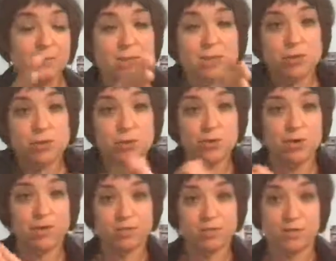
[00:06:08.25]
Let me show
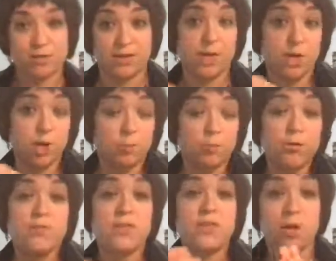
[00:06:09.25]
you how to solve it. And you're
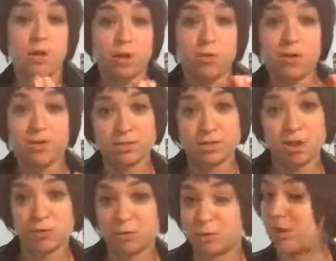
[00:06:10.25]
proving that you know how to
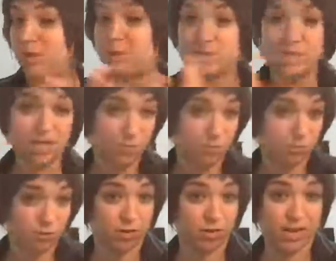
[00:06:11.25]
solve those problems
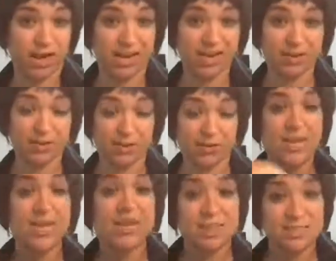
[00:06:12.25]
even before they hire
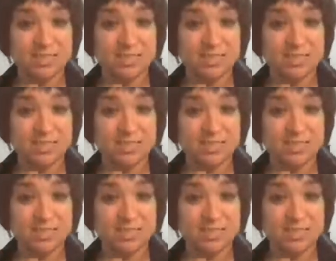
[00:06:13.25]
you.